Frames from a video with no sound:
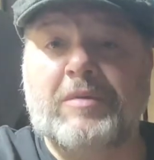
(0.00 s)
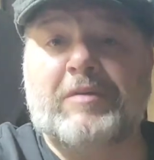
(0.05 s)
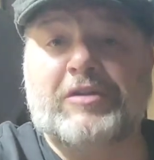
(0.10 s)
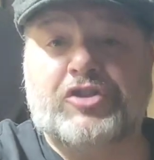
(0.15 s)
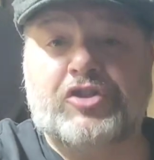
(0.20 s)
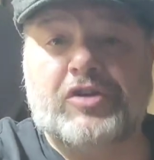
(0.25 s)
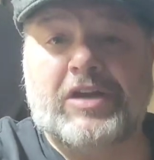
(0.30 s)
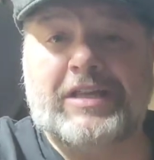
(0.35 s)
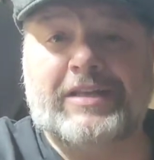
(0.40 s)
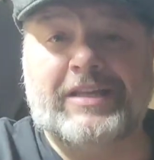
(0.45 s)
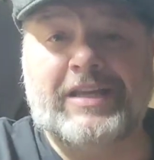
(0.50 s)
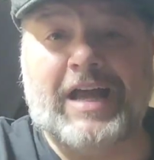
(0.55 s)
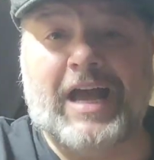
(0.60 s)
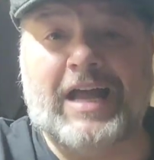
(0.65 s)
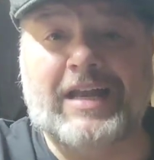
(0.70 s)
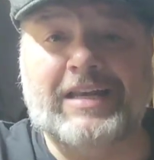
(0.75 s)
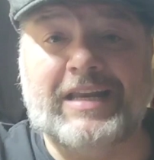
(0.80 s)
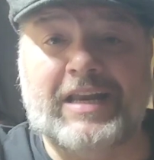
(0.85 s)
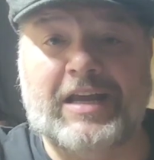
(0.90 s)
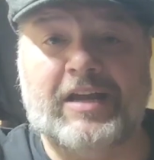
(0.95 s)
me, but you get the
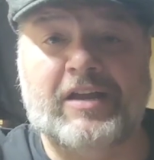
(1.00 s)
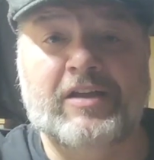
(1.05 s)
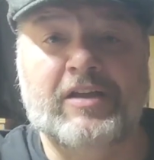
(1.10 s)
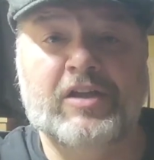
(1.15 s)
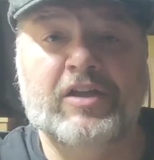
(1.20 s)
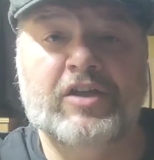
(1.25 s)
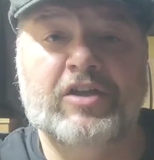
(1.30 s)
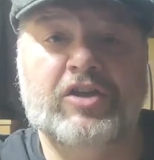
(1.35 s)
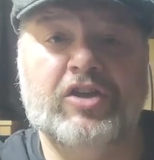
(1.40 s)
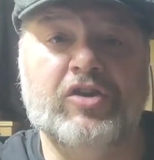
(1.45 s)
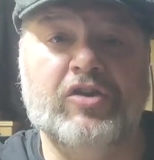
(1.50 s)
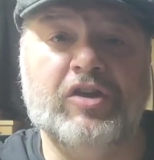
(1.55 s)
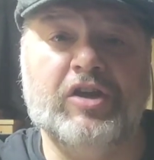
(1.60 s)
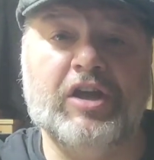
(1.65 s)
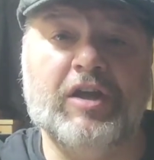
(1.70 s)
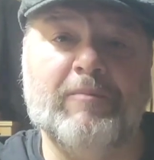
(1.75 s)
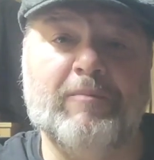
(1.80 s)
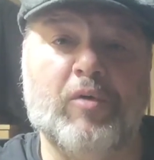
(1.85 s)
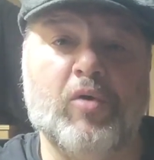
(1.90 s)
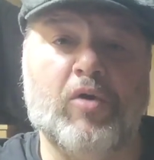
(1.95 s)
idea. You can
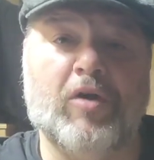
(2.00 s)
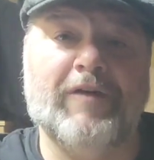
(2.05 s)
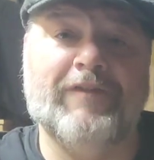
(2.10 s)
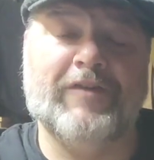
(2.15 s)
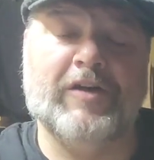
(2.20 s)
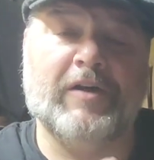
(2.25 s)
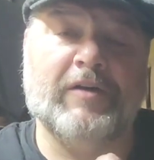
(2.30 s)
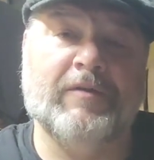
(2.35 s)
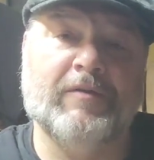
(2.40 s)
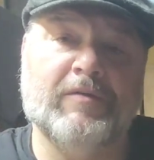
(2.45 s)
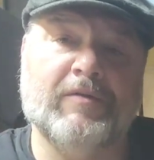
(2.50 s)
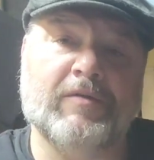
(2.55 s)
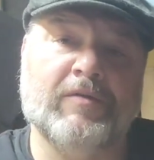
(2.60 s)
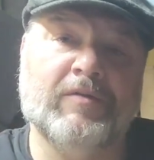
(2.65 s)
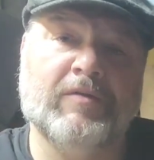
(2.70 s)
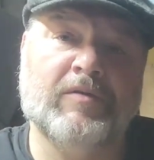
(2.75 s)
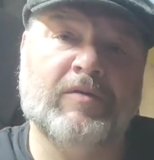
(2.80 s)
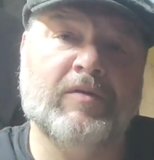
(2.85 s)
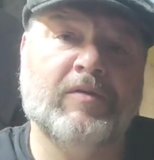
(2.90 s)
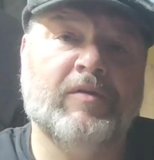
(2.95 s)
get more of
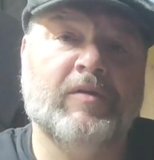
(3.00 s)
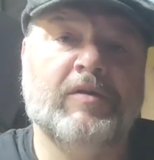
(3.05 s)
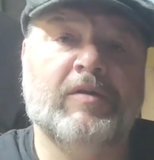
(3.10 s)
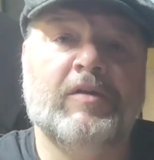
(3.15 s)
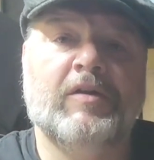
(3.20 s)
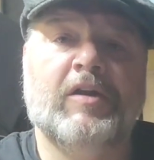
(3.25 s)
a,